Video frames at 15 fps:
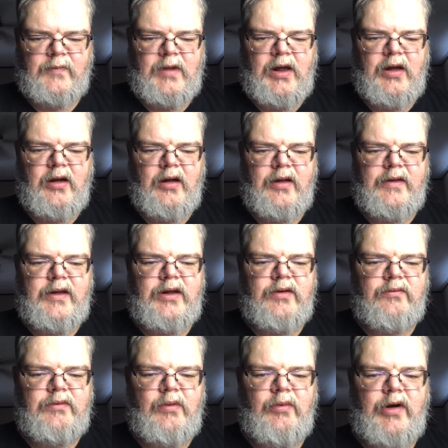And
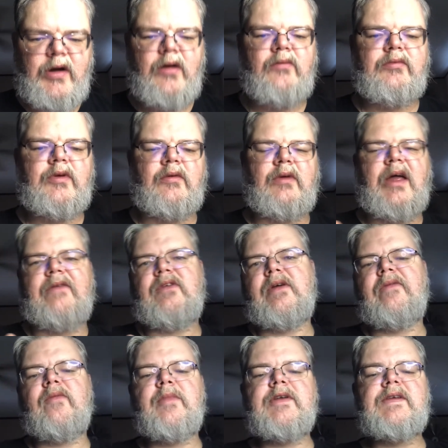then they want to know, have you
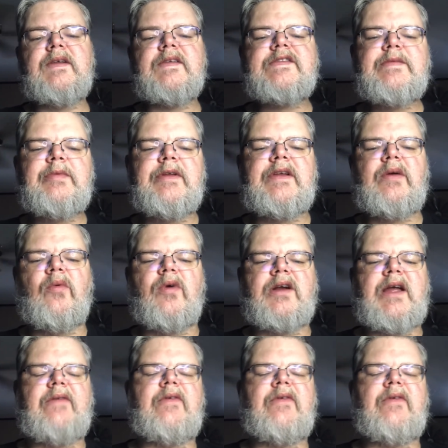ever been disciplined at work?